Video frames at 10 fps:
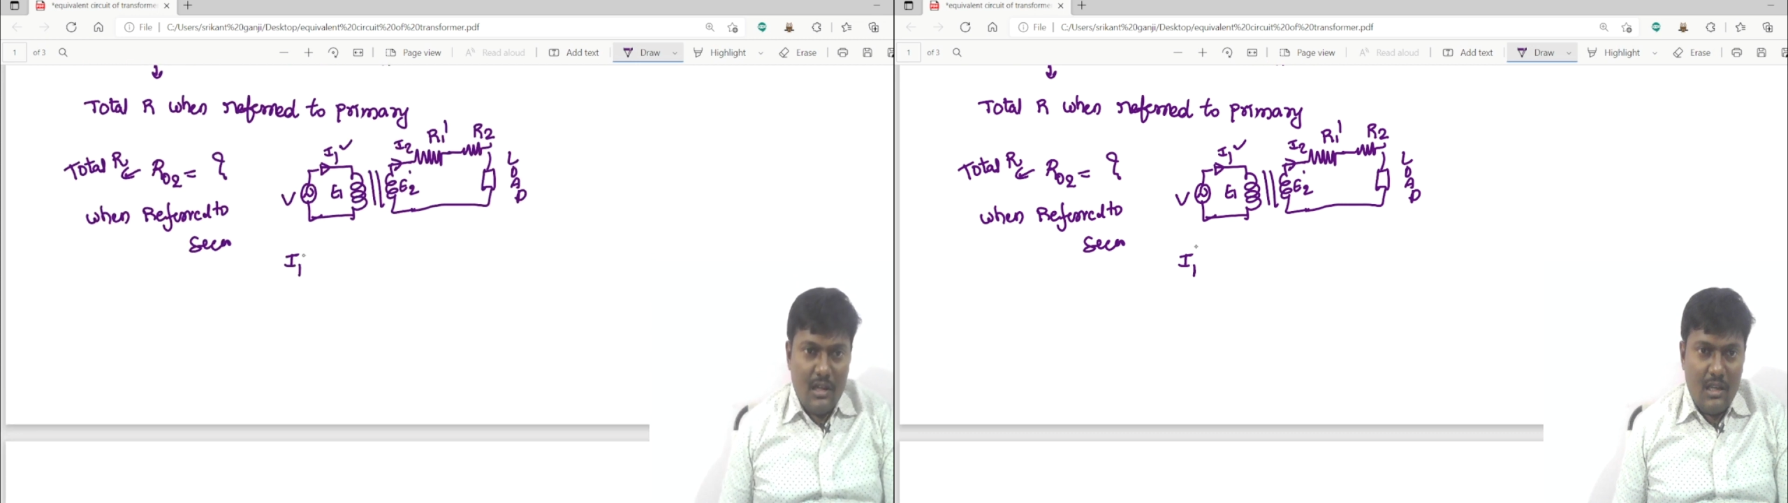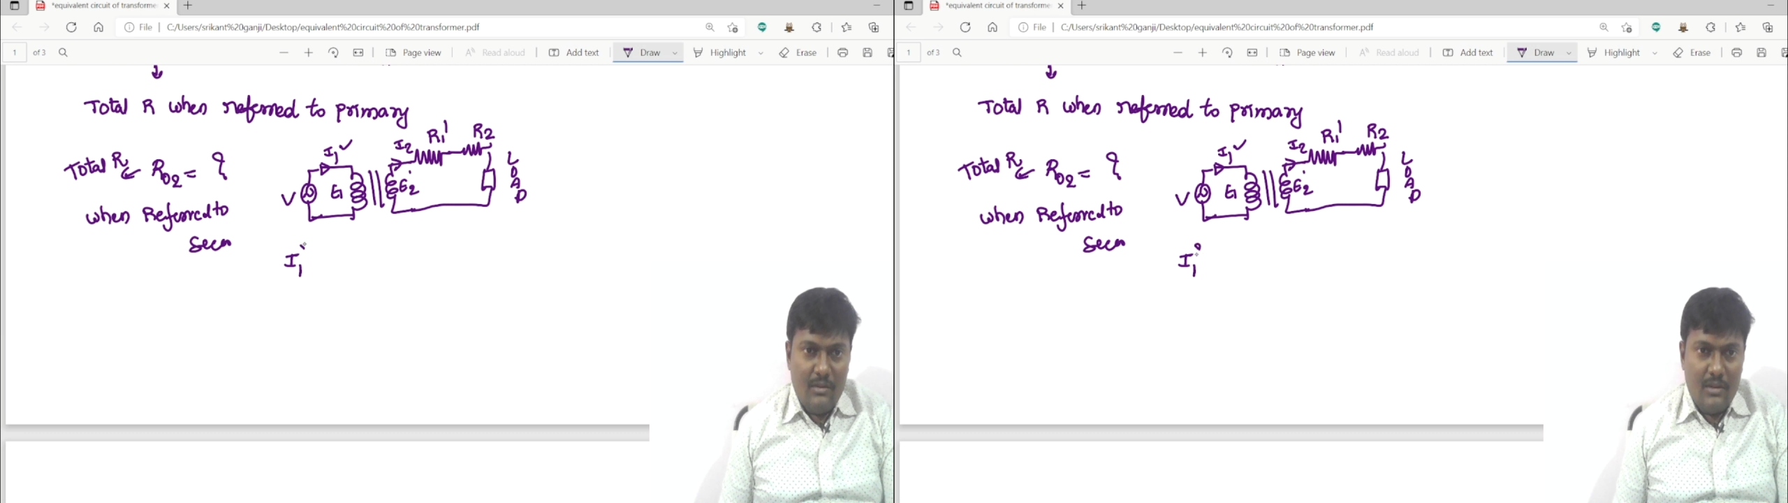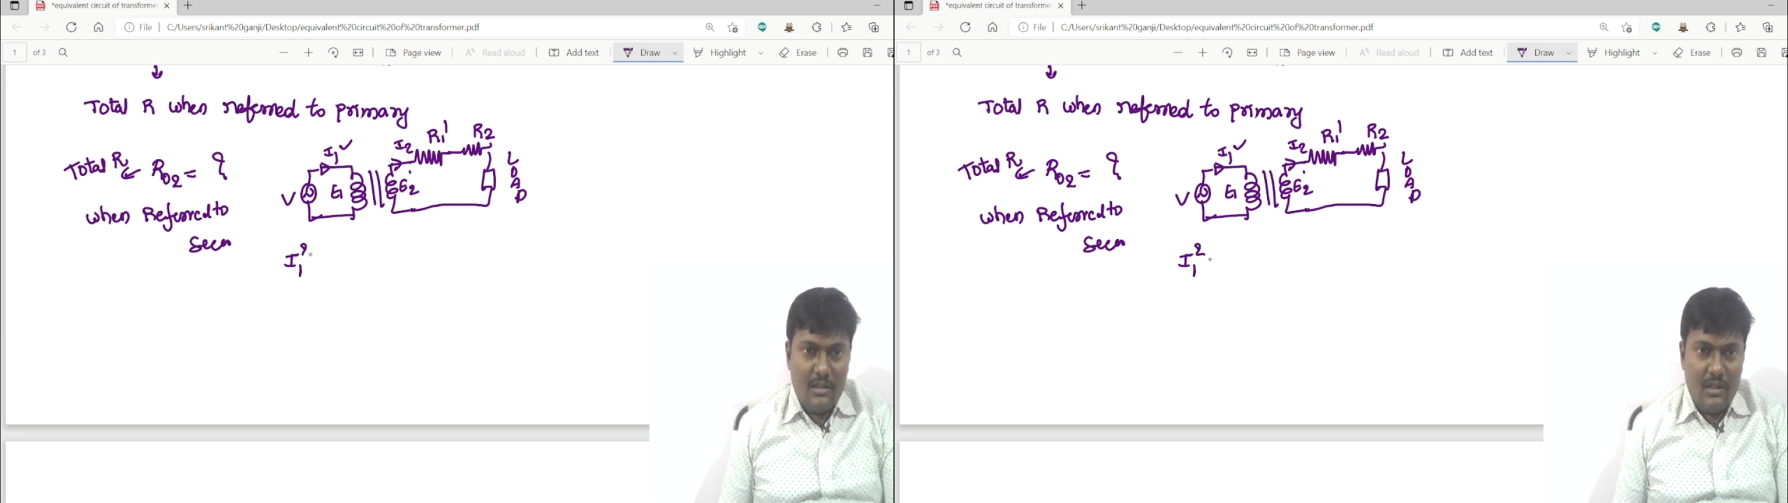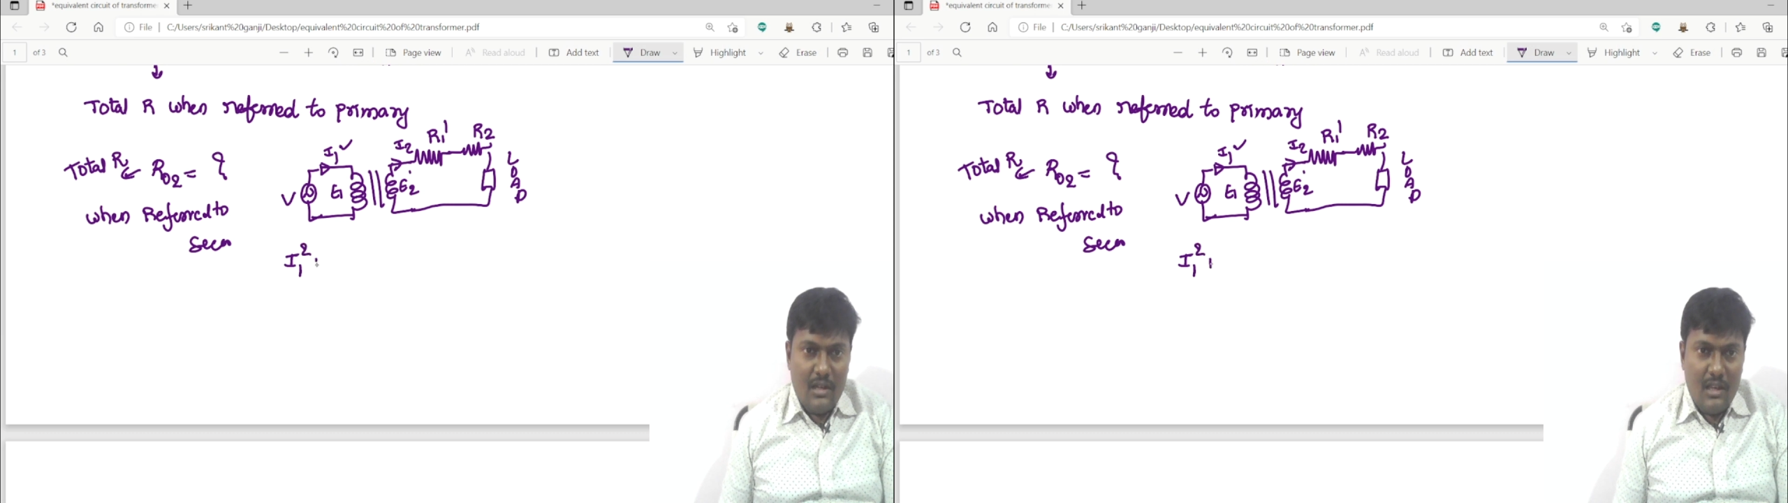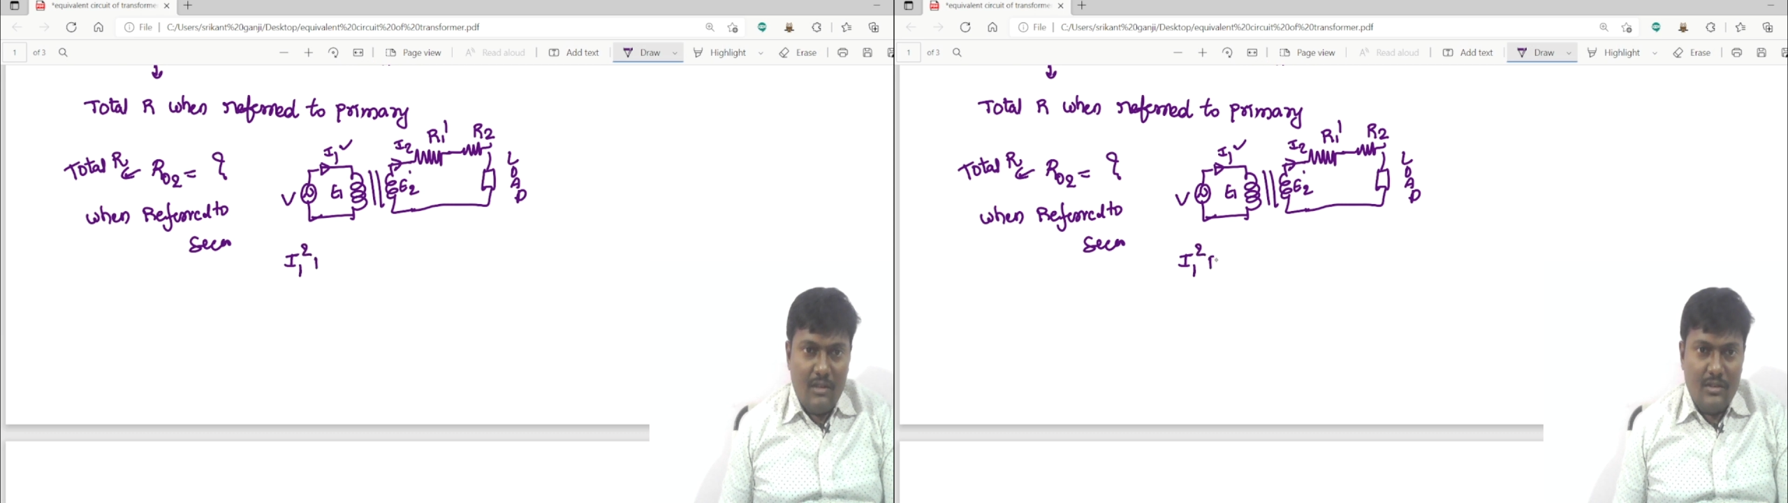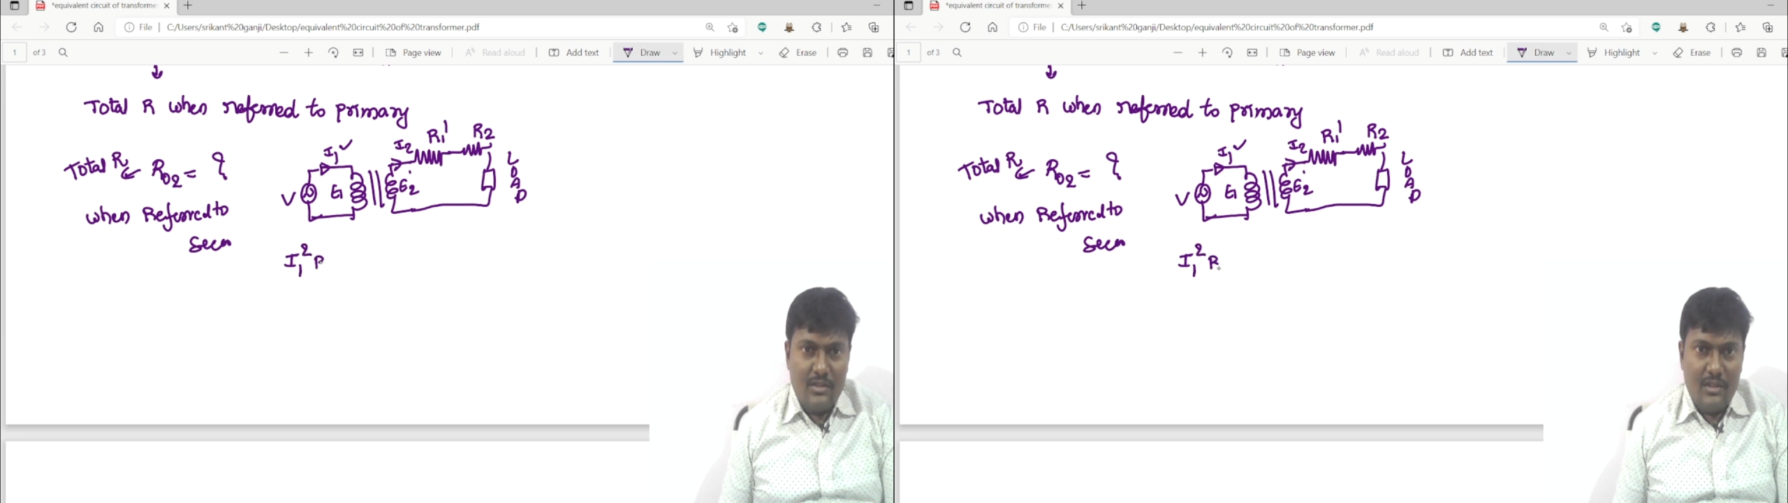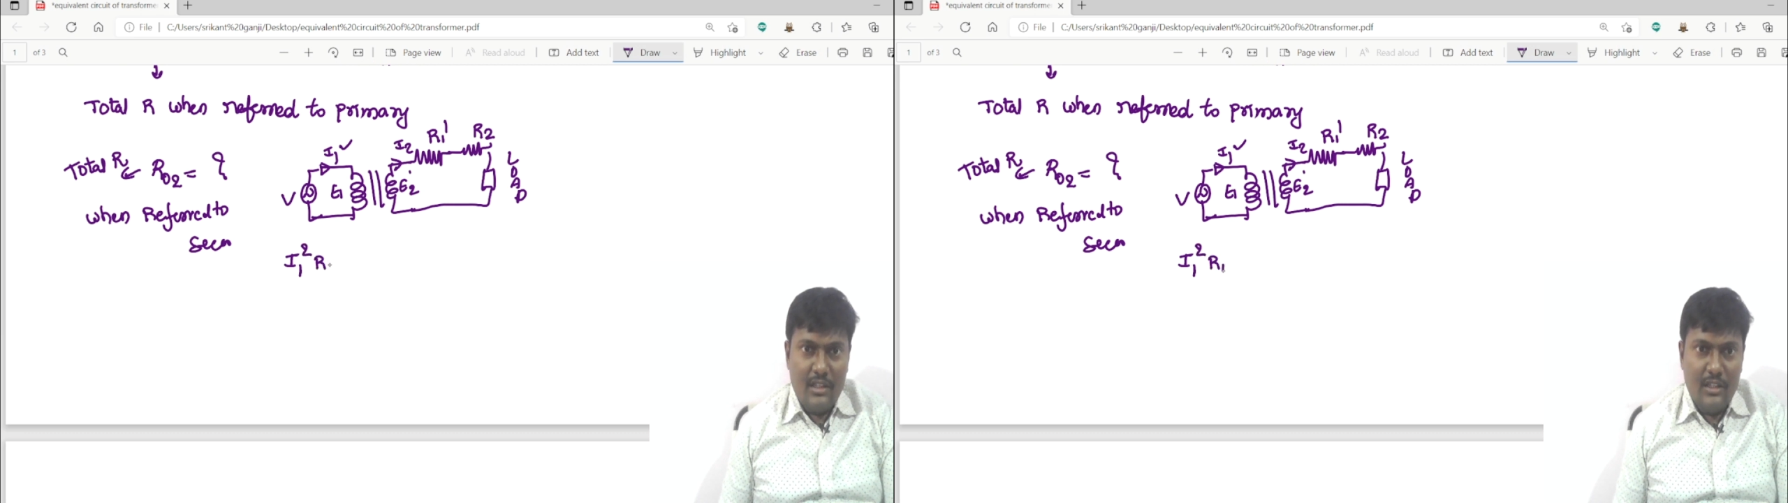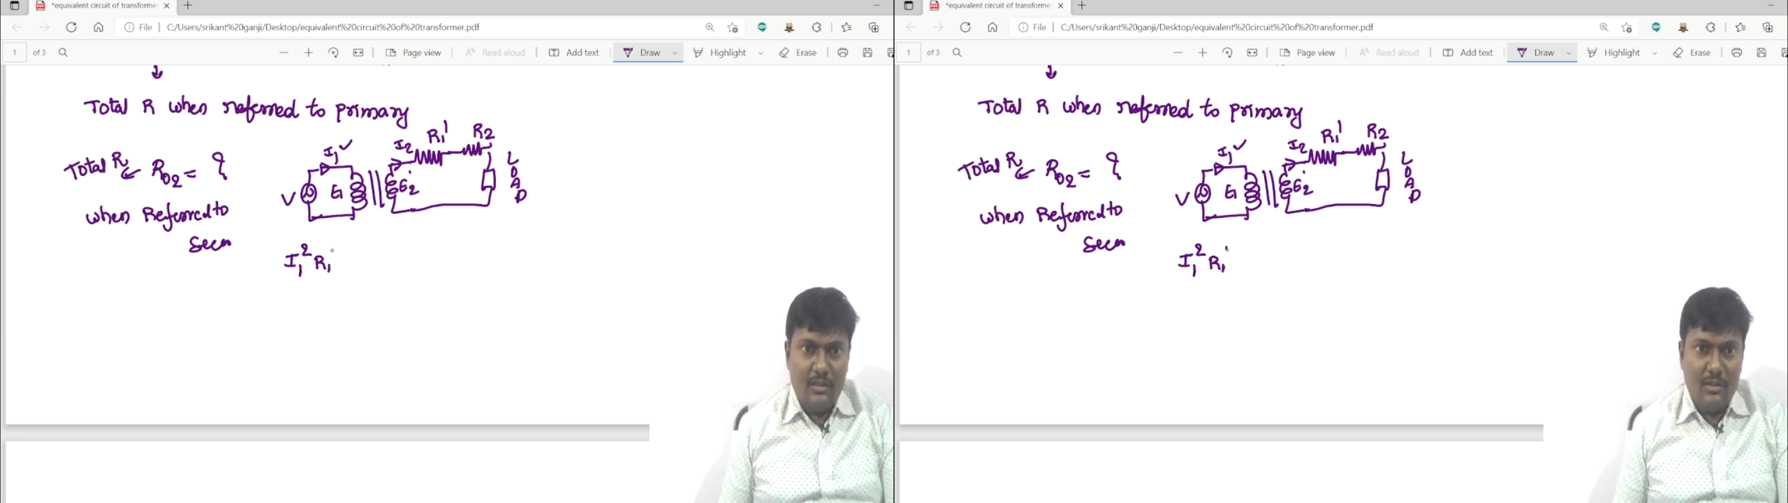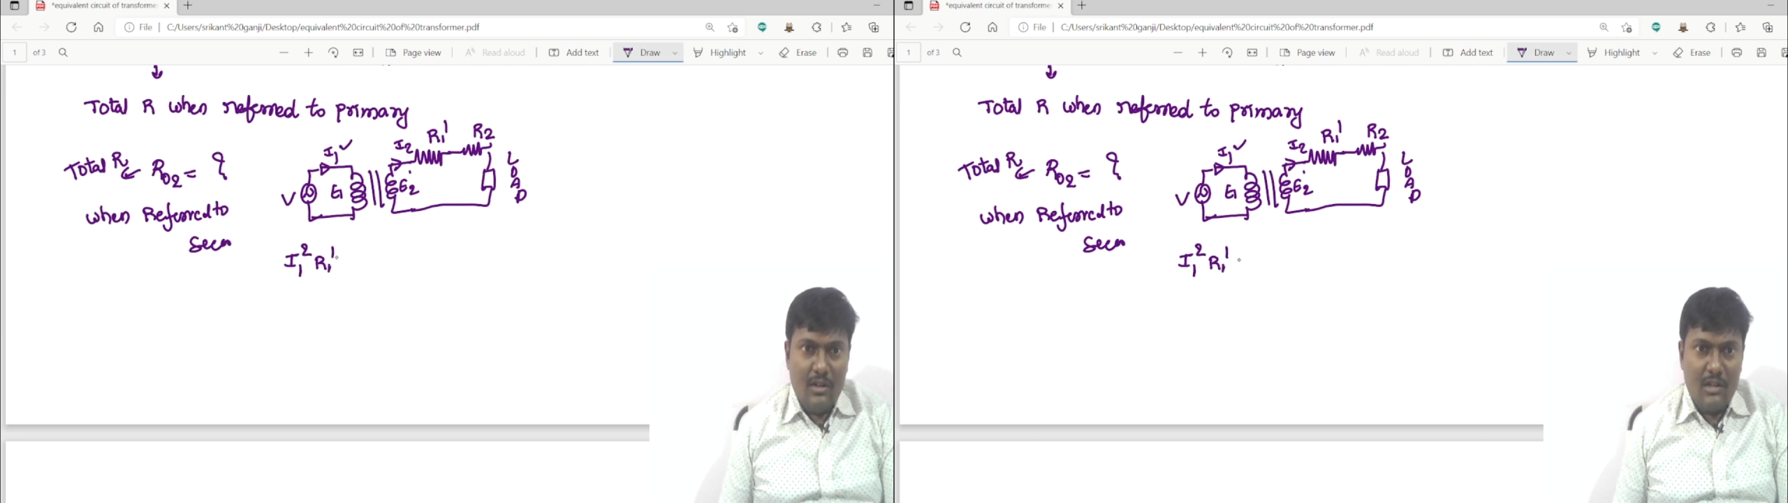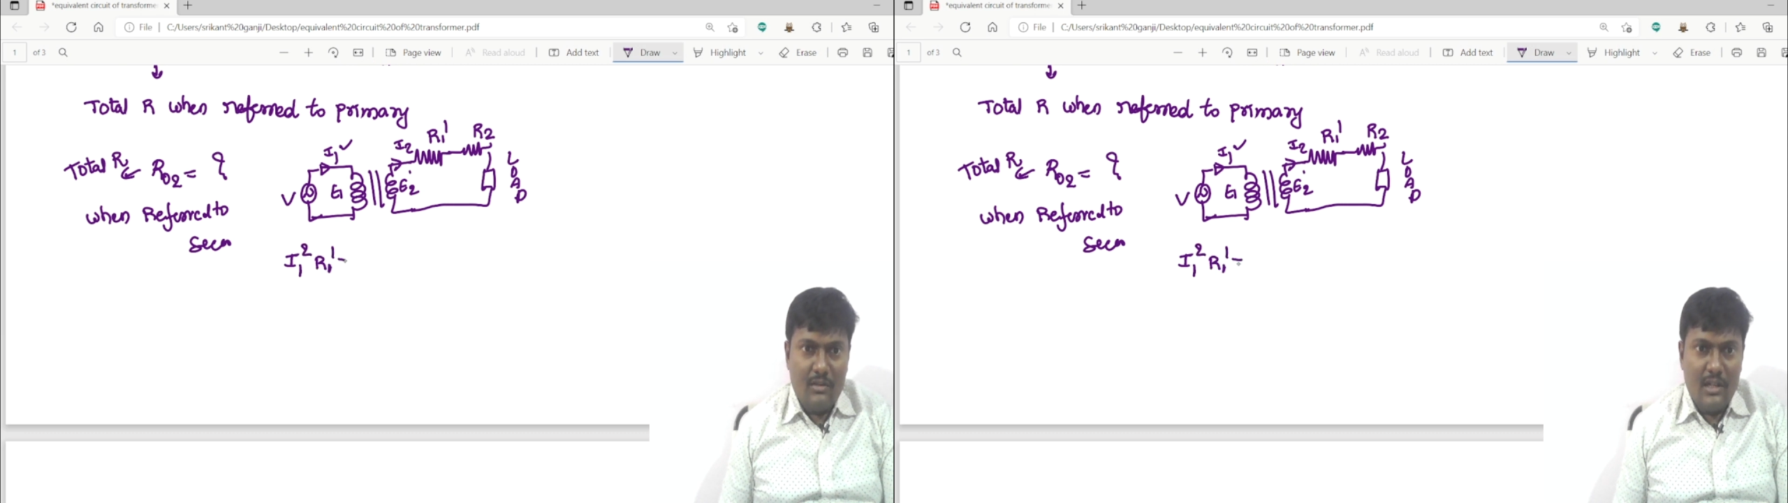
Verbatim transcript: I1. I1 square into R1